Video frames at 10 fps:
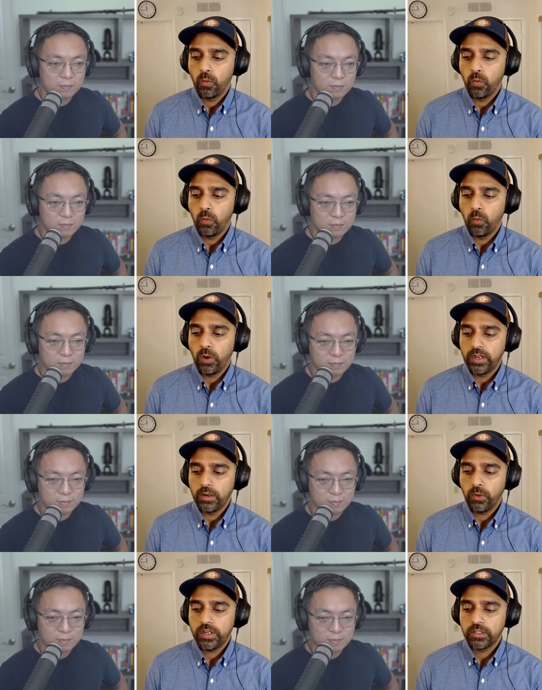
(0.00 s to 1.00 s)
Speaker 1: what
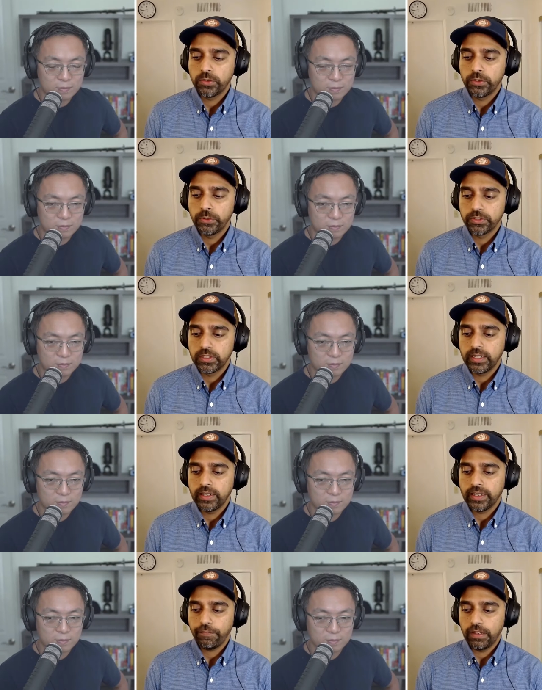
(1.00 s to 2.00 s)
what is usually
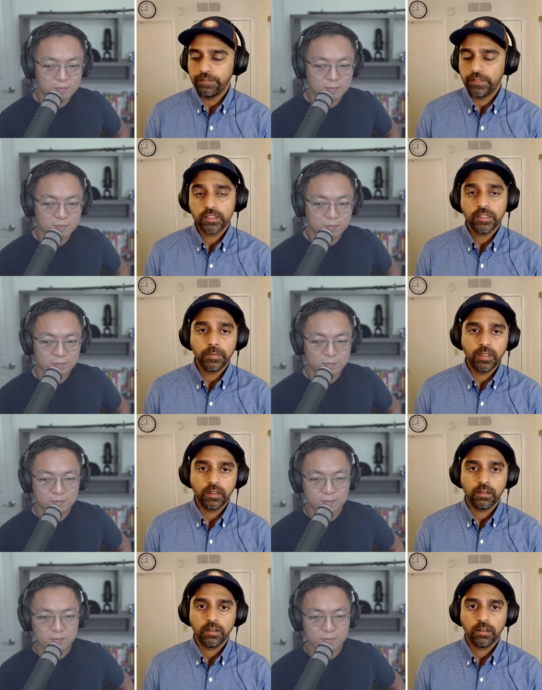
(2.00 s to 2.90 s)
like if if there's something